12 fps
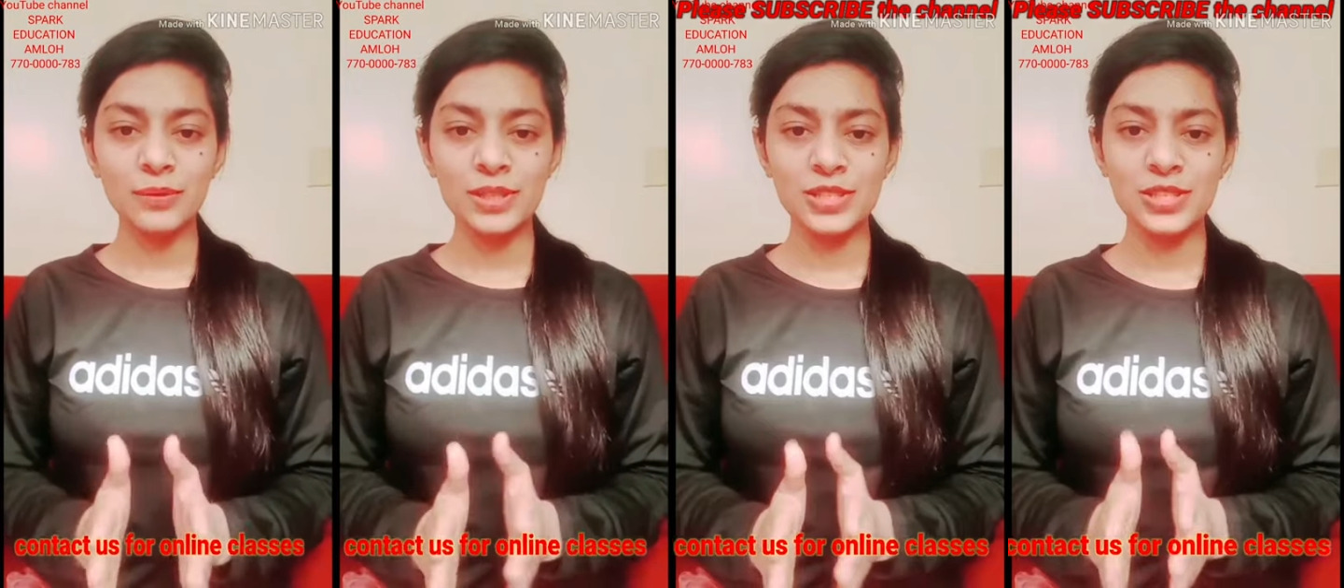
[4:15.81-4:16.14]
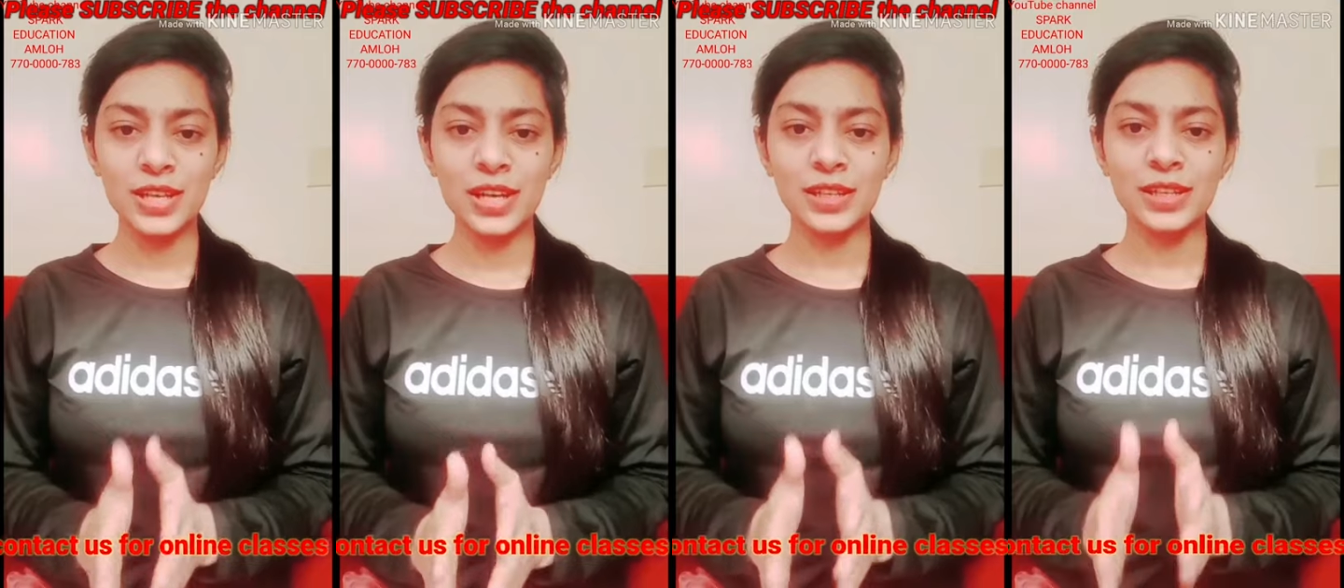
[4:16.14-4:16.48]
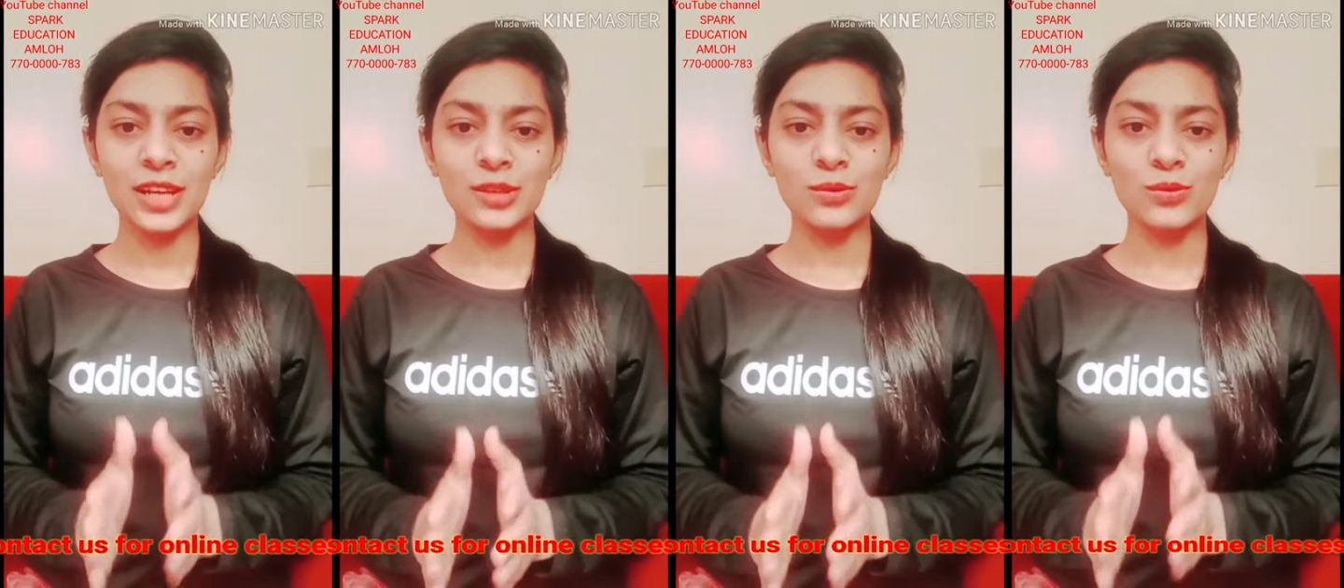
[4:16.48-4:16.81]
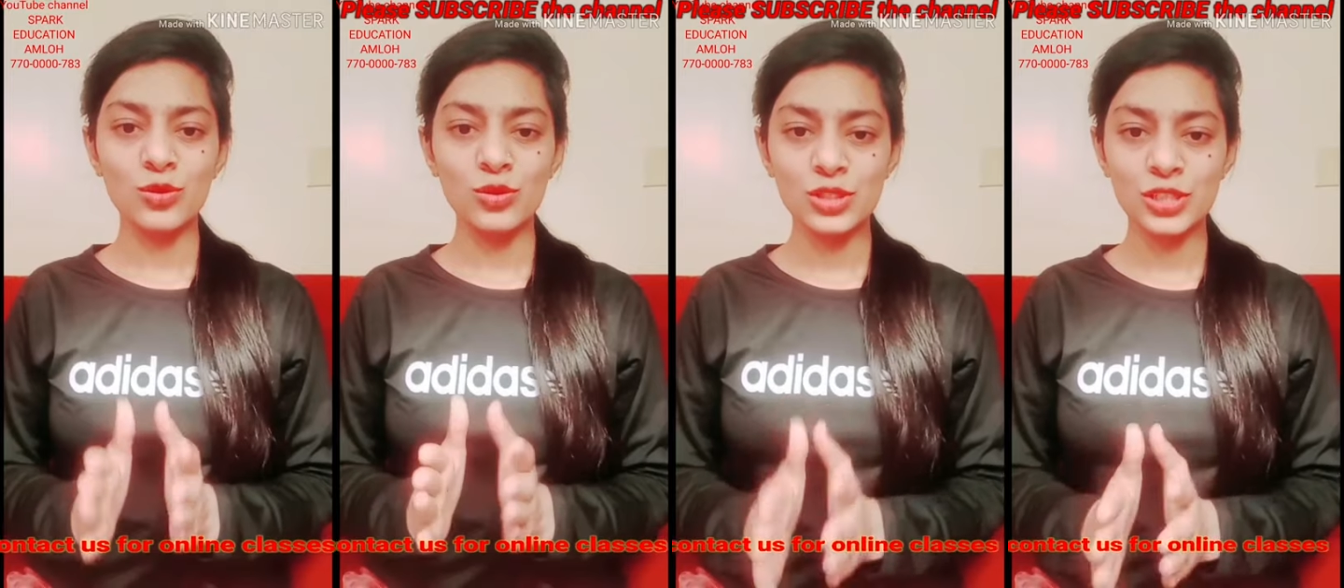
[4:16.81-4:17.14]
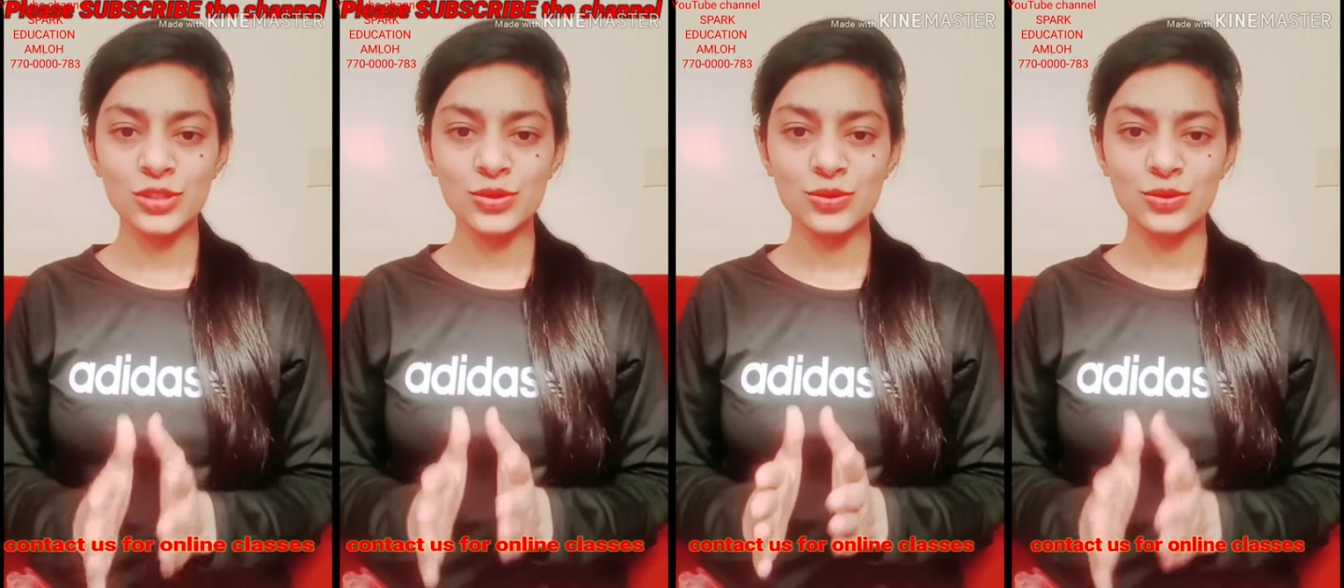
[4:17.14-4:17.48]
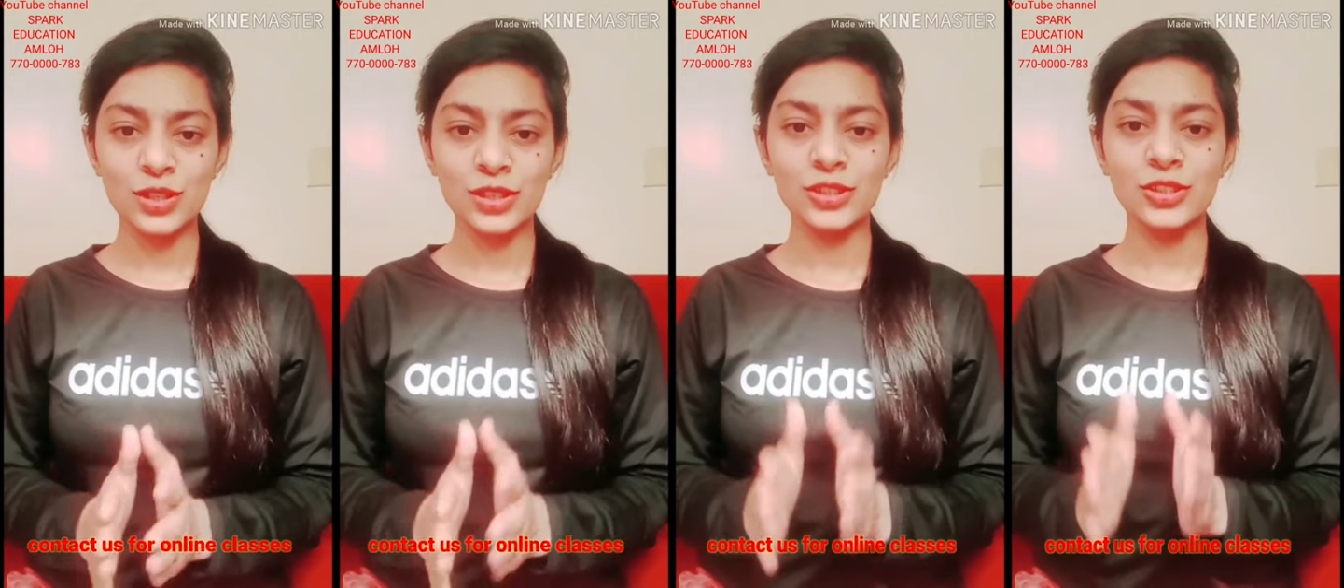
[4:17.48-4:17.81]
mistake that mostly
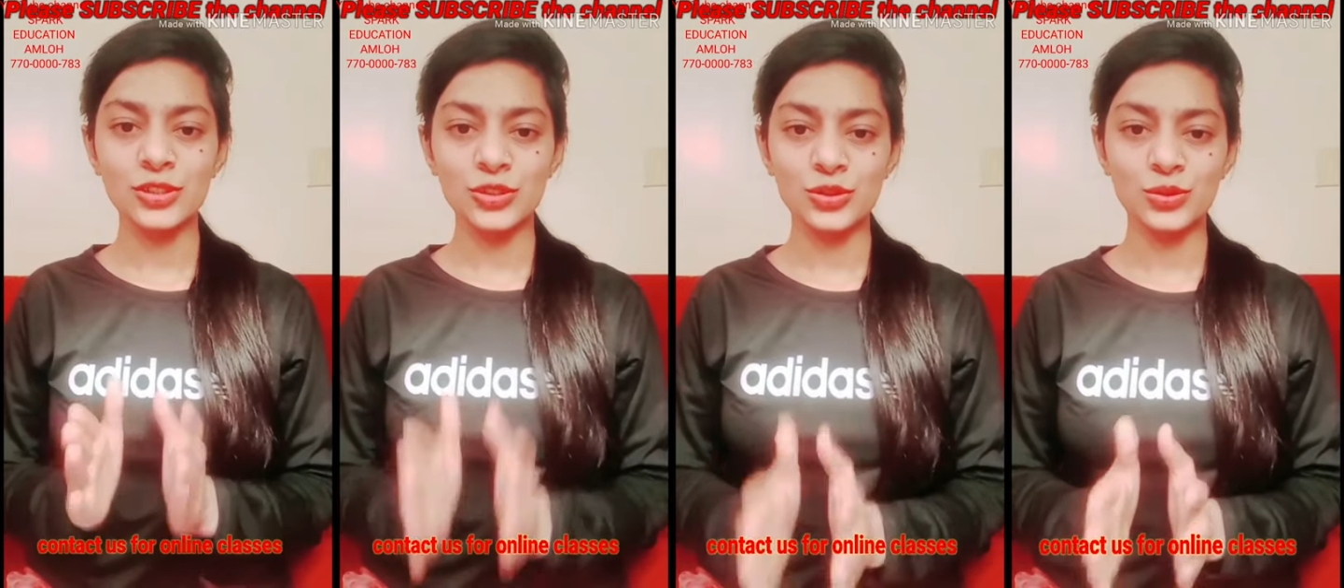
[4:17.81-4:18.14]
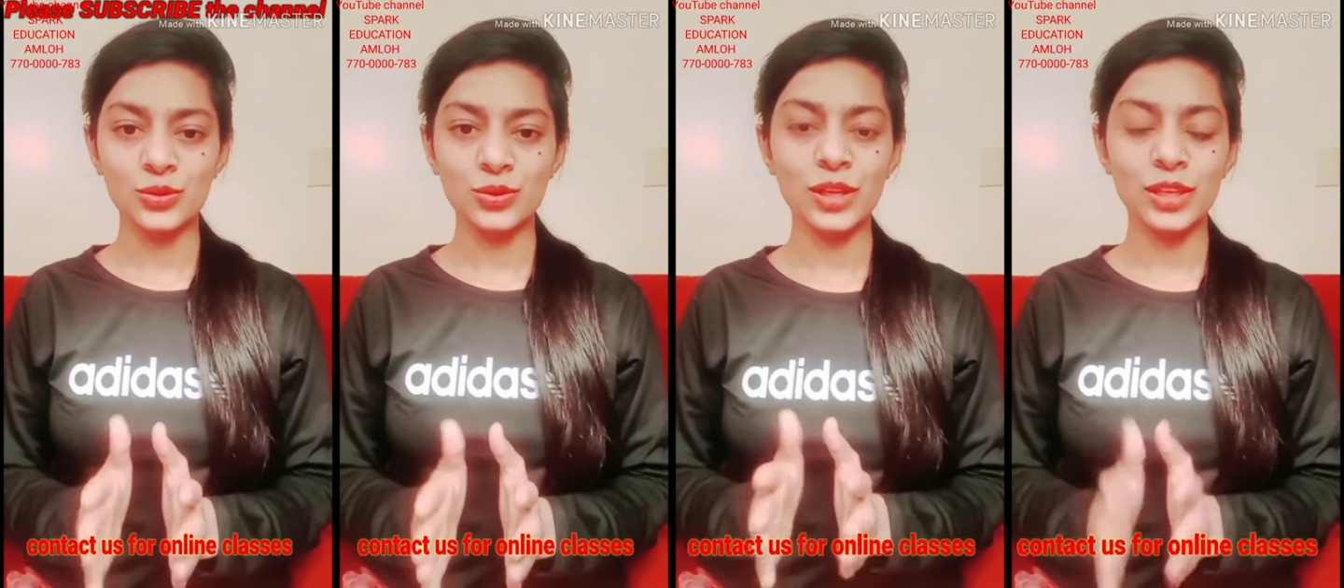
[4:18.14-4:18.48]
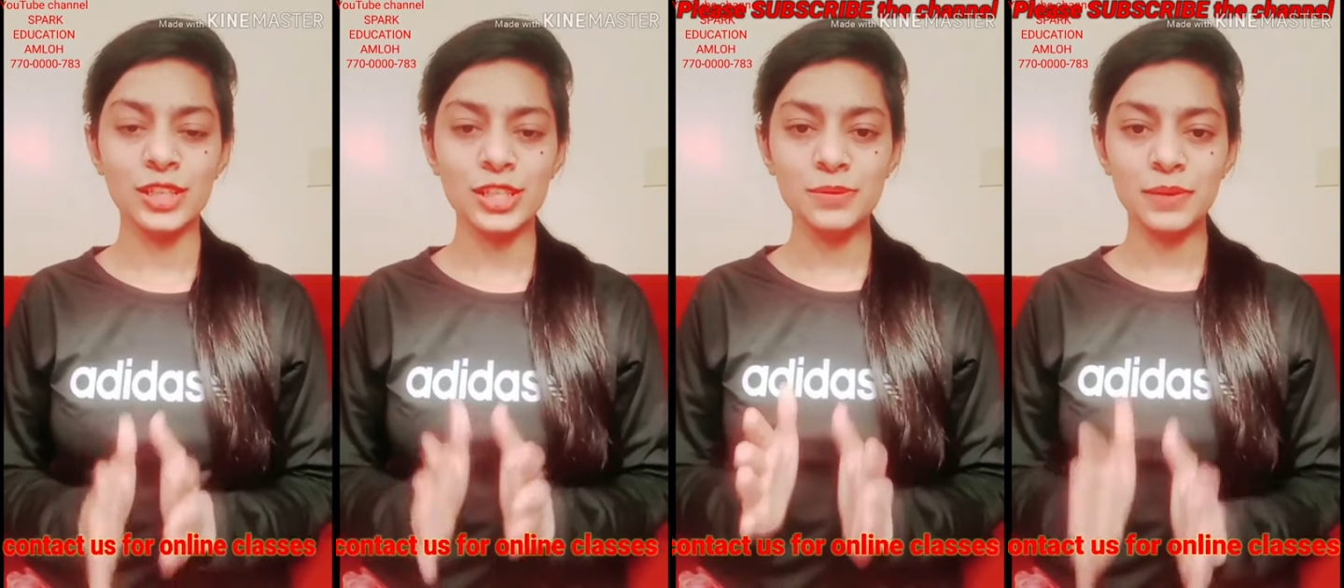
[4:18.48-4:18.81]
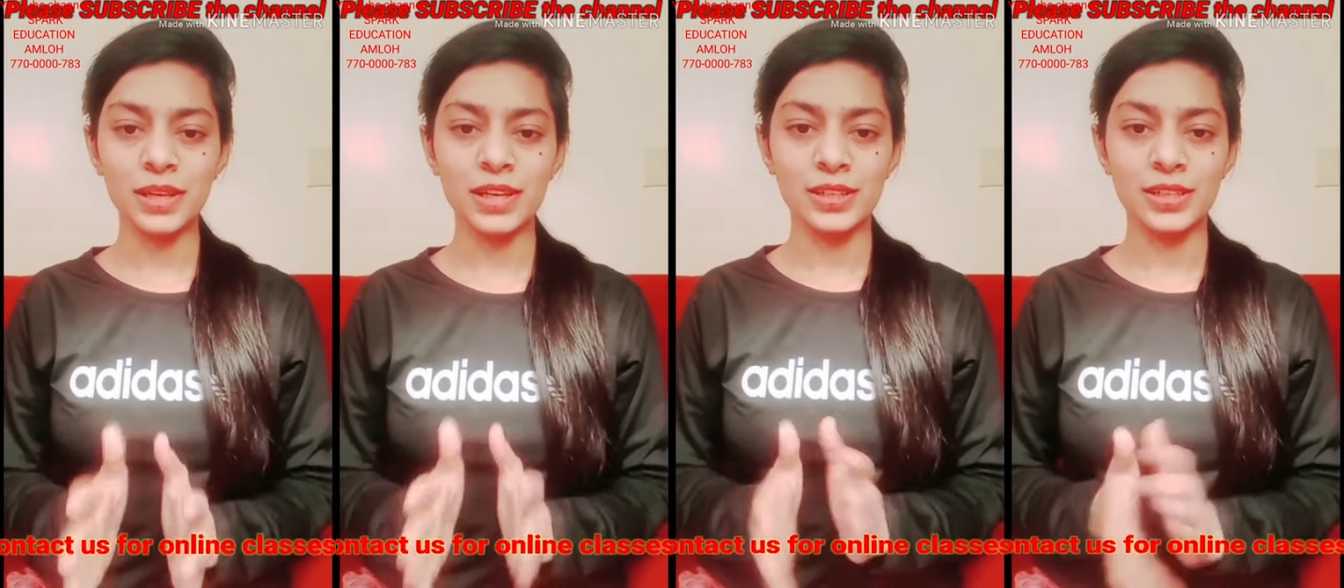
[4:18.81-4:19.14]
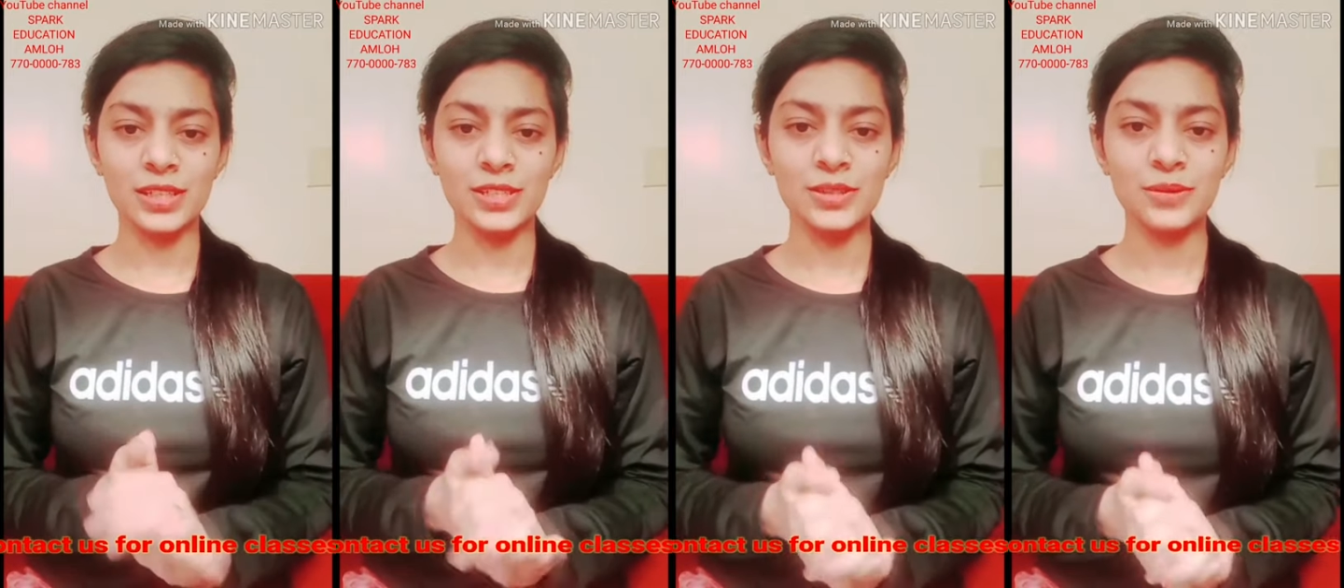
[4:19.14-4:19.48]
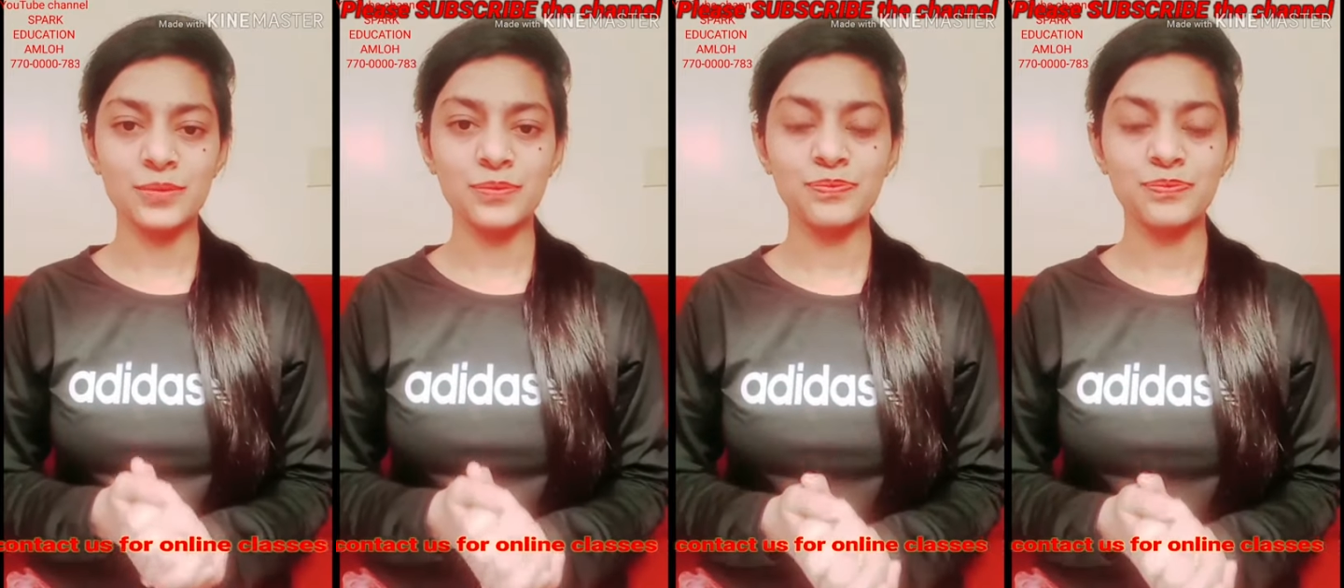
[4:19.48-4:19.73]
students do in the speaking test